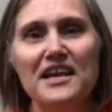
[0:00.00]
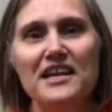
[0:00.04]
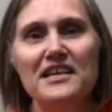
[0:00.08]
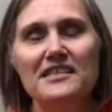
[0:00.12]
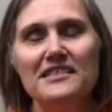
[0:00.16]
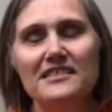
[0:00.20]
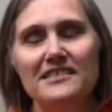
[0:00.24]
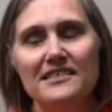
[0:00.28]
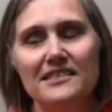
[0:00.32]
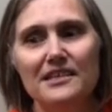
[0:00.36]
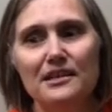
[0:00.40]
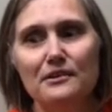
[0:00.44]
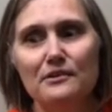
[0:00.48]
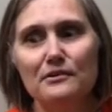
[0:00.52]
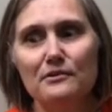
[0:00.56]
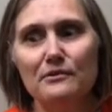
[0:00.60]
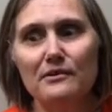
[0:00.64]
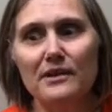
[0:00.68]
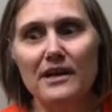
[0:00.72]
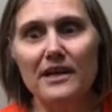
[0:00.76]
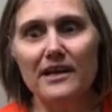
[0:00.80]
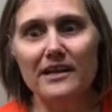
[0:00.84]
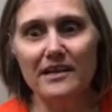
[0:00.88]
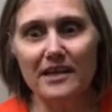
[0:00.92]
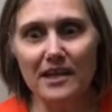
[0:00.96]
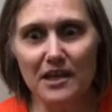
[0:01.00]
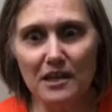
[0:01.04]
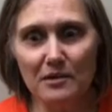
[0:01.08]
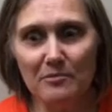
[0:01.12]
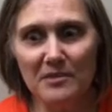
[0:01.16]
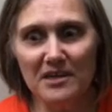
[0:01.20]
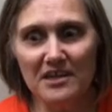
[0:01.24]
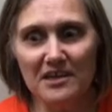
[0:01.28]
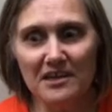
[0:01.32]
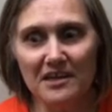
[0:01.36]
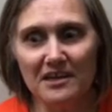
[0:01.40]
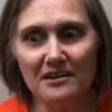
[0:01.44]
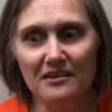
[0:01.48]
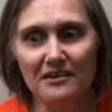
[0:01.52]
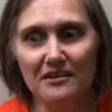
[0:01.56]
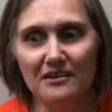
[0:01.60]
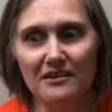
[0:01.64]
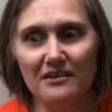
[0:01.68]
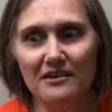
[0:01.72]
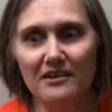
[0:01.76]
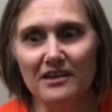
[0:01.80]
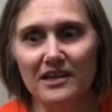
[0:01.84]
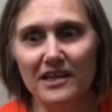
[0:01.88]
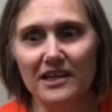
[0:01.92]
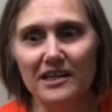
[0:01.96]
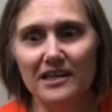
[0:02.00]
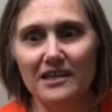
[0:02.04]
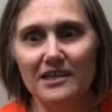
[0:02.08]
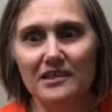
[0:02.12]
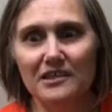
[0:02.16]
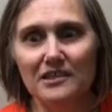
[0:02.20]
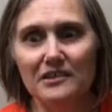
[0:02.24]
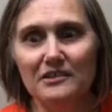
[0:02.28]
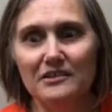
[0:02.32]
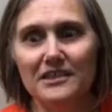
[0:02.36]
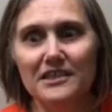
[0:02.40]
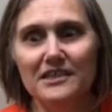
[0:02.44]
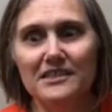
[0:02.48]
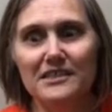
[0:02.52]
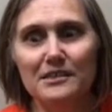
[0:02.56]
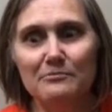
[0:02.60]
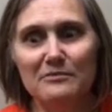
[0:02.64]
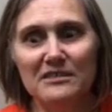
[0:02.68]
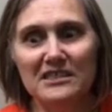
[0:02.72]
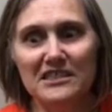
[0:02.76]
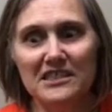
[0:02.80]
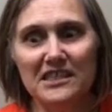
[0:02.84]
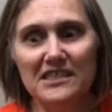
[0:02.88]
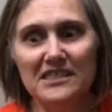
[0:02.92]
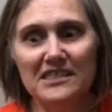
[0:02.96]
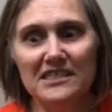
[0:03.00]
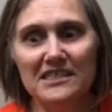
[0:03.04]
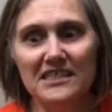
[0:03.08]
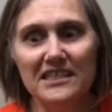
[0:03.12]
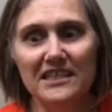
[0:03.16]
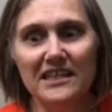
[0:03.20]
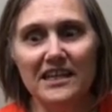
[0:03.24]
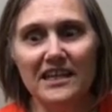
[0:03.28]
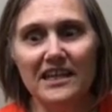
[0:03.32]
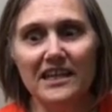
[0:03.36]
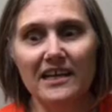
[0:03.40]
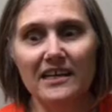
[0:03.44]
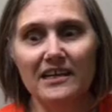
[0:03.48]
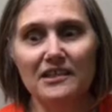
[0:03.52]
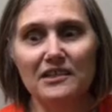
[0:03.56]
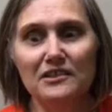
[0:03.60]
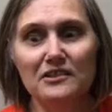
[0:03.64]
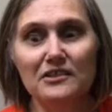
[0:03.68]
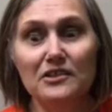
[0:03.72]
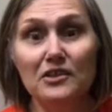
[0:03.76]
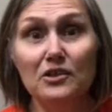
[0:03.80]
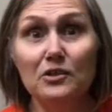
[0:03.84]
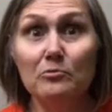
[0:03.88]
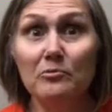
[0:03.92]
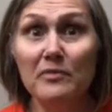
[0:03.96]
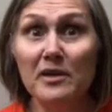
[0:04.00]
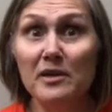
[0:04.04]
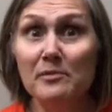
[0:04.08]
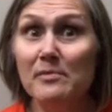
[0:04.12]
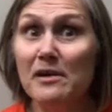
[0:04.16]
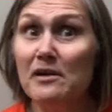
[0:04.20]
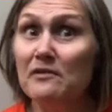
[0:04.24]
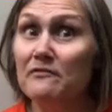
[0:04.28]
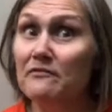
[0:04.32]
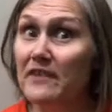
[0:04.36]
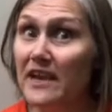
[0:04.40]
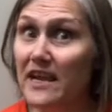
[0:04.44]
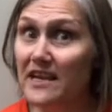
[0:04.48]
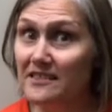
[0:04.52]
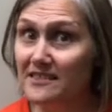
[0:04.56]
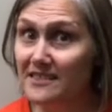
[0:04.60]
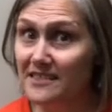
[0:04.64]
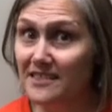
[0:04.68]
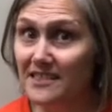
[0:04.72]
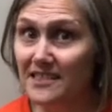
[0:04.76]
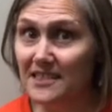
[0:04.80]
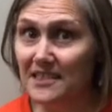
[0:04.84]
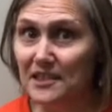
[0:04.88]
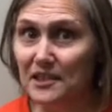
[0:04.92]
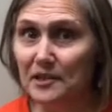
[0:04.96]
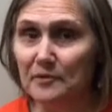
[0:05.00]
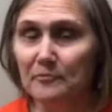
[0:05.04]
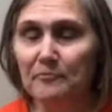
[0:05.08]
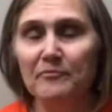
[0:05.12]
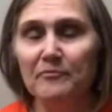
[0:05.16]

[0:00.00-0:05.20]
So I came in here and you did some adjusting and you told me about Vax-D.